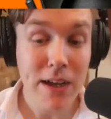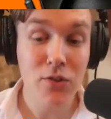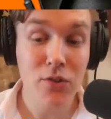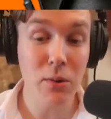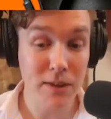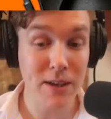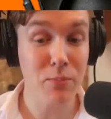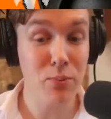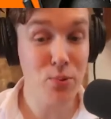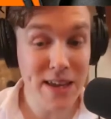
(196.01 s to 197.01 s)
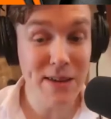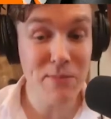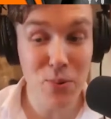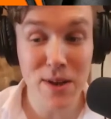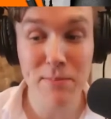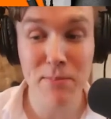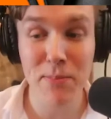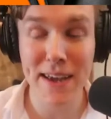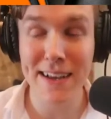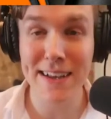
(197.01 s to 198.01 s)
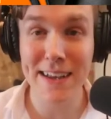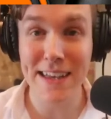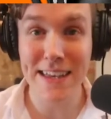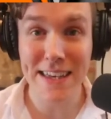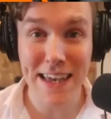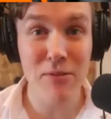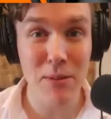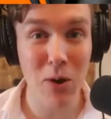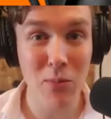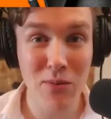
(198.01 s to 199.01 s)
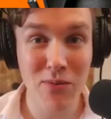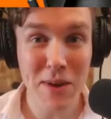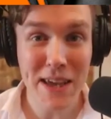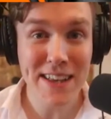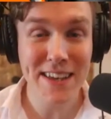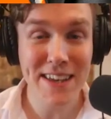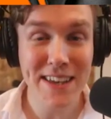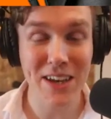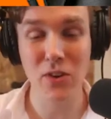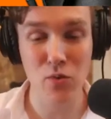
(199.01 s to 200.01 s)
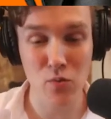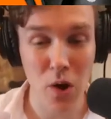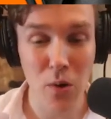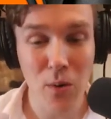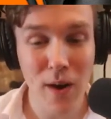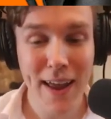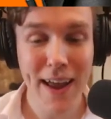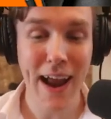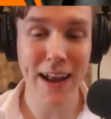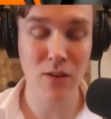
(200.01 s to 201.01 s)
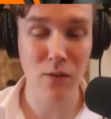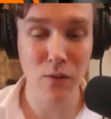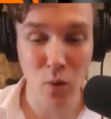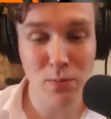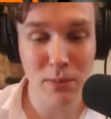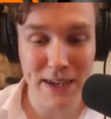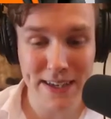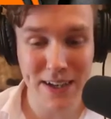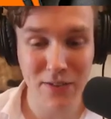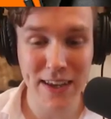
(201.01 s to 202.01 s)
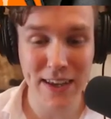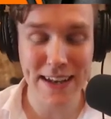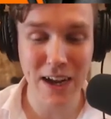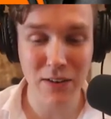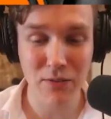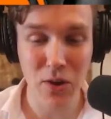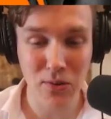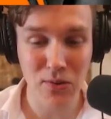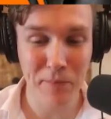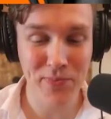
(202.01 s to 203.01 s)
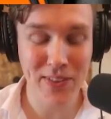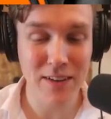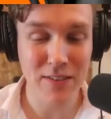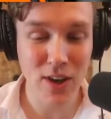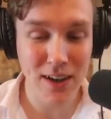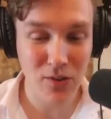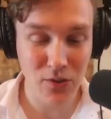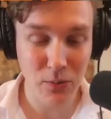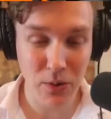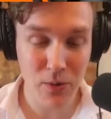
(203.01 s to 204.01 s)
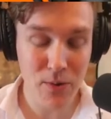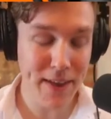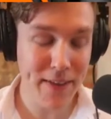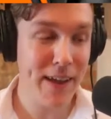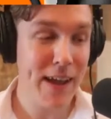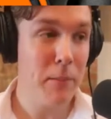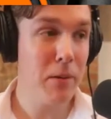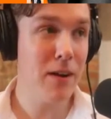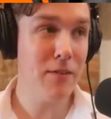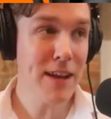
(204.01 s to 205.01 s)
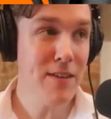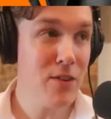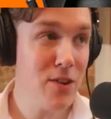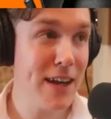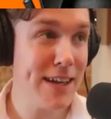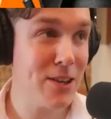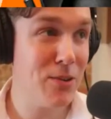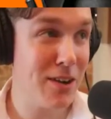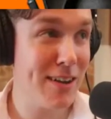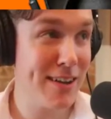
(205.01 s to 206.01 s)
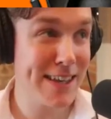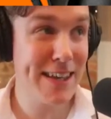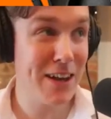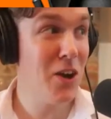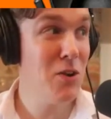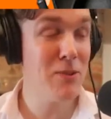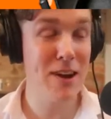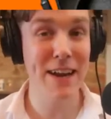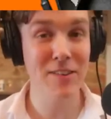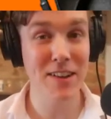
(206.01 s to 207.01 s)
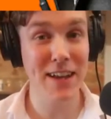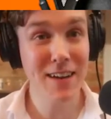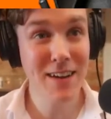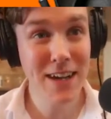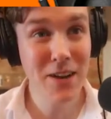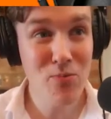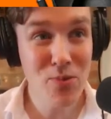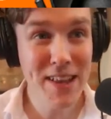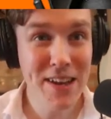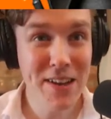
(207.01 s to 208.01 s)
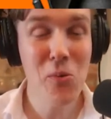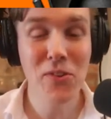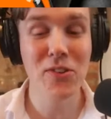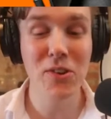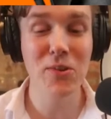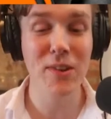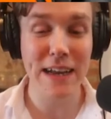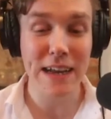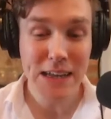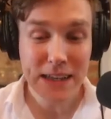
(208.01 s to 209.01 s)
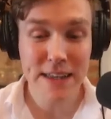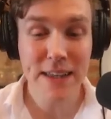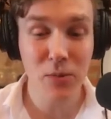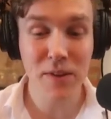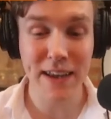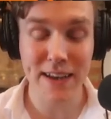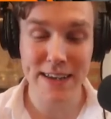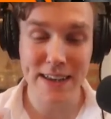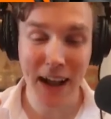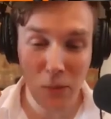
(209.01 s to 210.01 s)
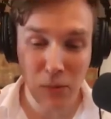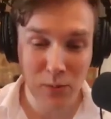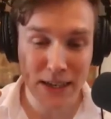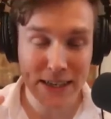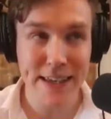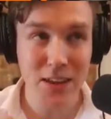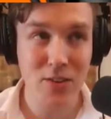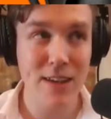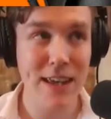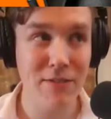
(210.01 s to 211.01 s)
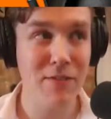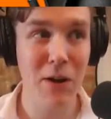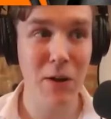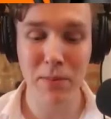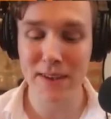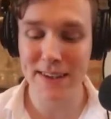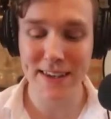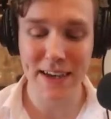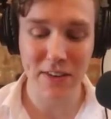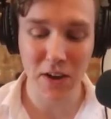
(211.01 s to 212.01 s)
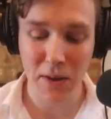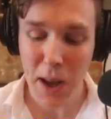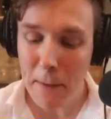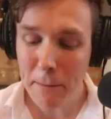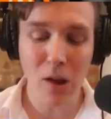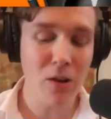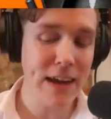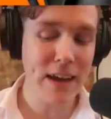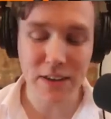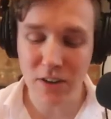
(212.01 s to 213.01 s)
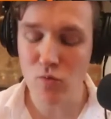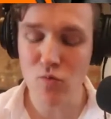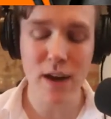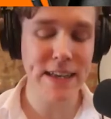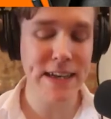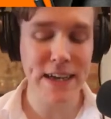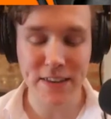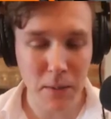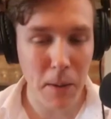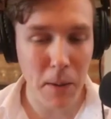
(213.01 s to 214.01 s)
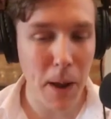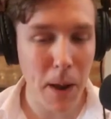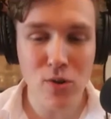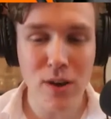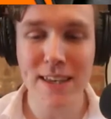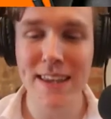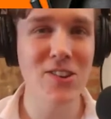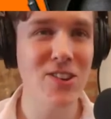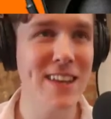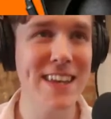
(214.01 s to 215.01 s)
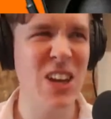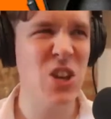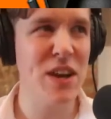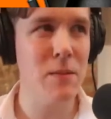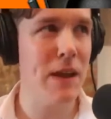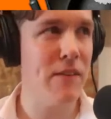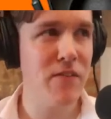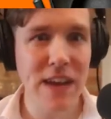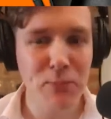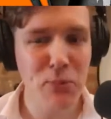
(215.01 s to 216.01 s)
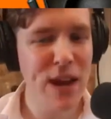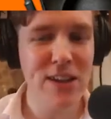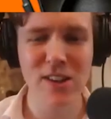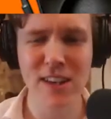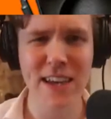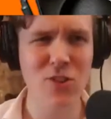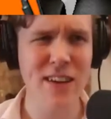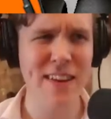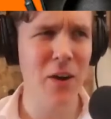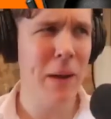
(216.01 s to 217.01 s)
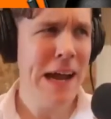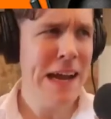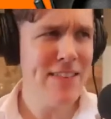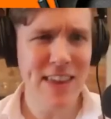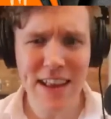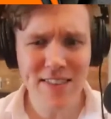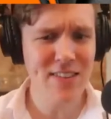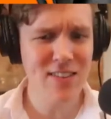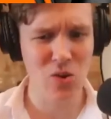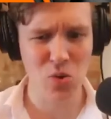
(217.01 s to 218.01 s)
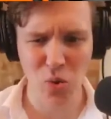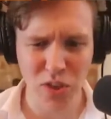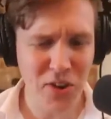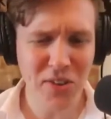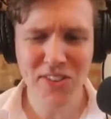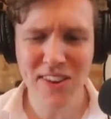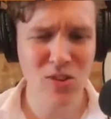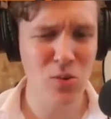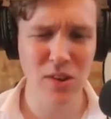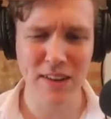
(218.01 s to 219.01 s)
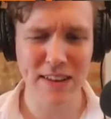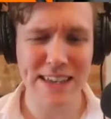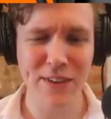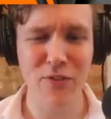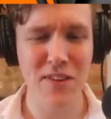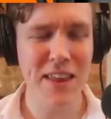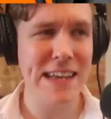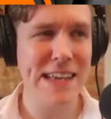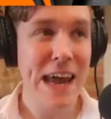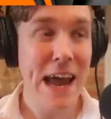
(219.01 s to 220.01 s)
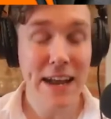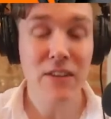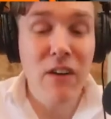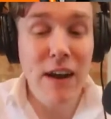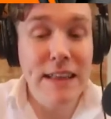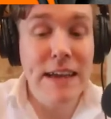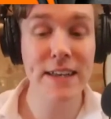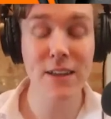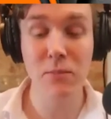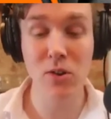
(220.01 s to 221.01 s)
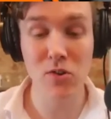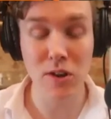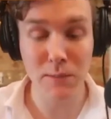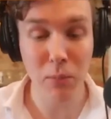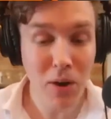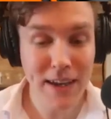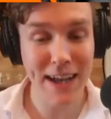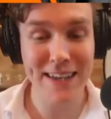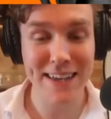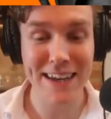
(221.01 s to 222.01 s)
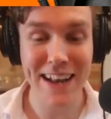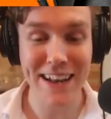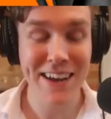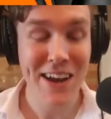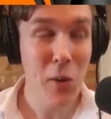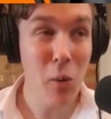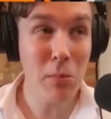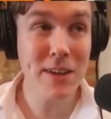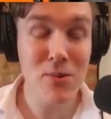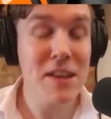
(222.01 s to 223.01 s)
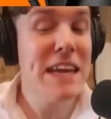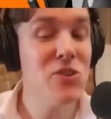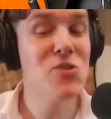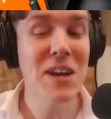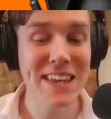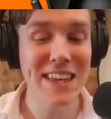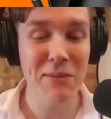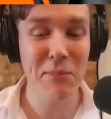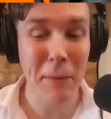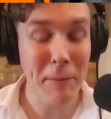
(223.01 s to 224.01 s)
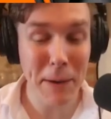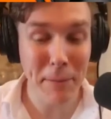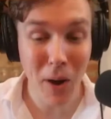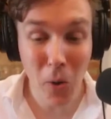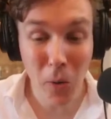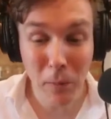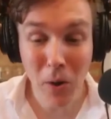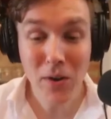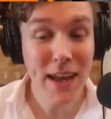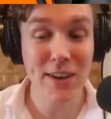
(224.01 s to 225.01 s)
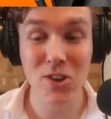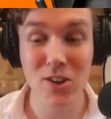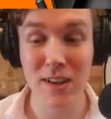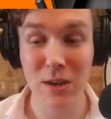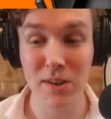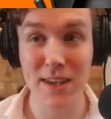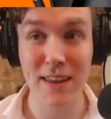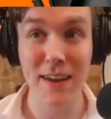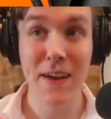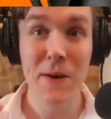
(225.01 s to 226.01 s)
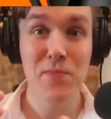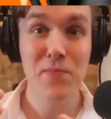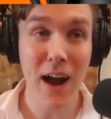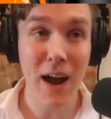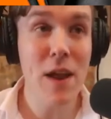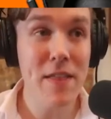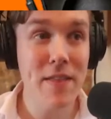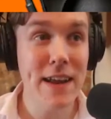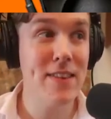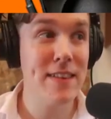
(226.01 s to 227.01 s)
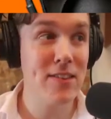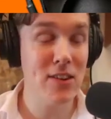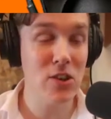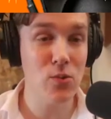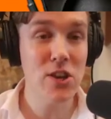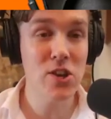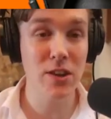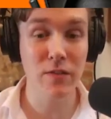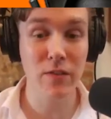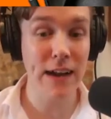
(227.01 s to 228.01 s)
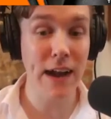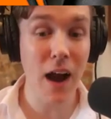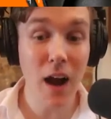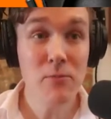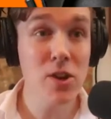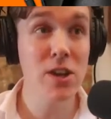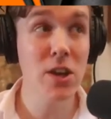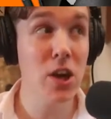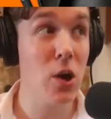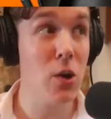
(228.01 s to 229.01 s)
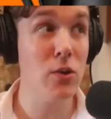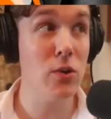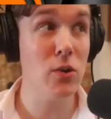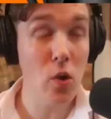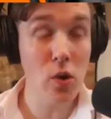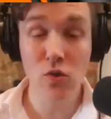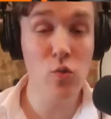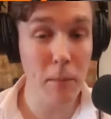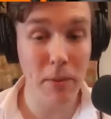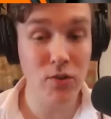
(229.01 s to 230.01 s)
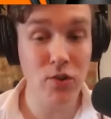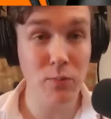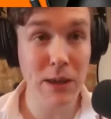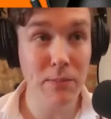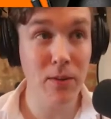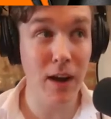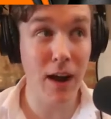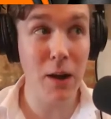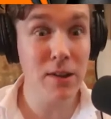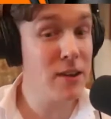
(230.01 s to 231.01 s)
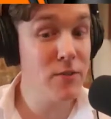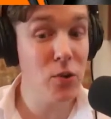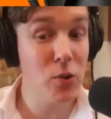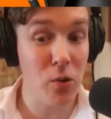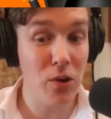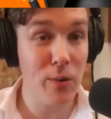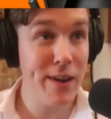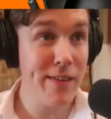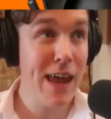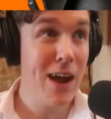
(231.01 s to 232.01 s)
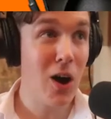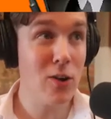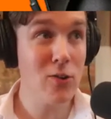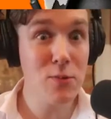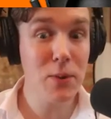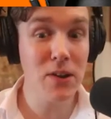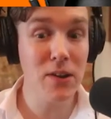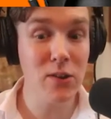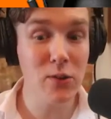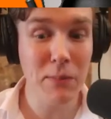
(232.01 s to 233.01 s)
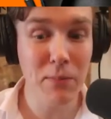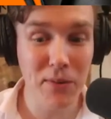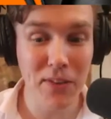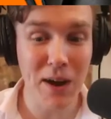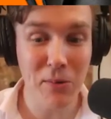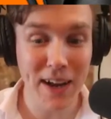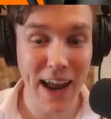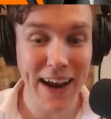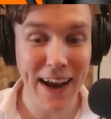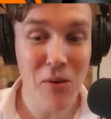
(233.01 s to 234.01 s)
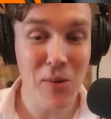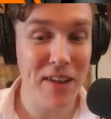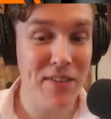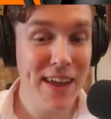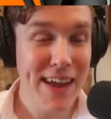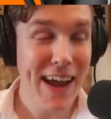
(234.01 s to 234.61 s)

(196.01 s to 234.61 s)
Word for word: So it was a pretty big, scary moment for me to go and grow and to force myself to get out of those kind of shackles that we were in. But if any of you guys who are sitting at home right now and you're like, I don't really know what to do, like stick with it, because that was my 6th or 7th failed business. I'd done blogging, I'd done writing, I'd done a Pinterest agency, I tried to be a Facebook agency, I tried to help dentists and orthodontists do all of these different things. And then finally I stumbled across podcasting. And what was really interesting about my whole podcast journey was that I went into this situation of like, I'm just going to go and talk to a bunch of people that I would love to work with, entrepreneurs, people that I want to hang out with.